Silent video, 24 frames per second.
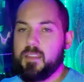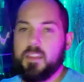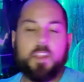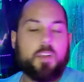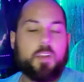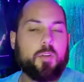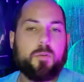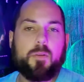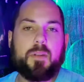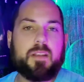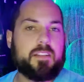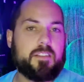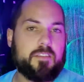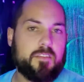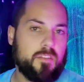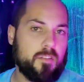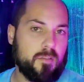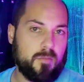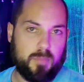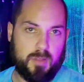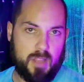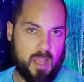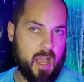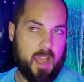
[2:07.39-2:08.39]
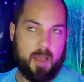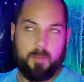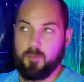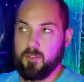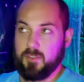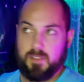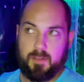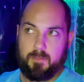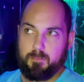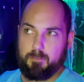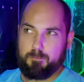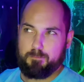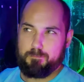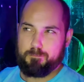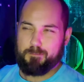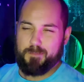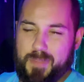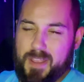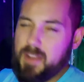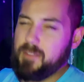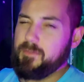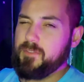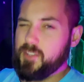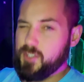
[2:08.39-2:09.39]
The original Blob was a
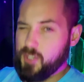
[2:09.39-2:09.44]
bit of a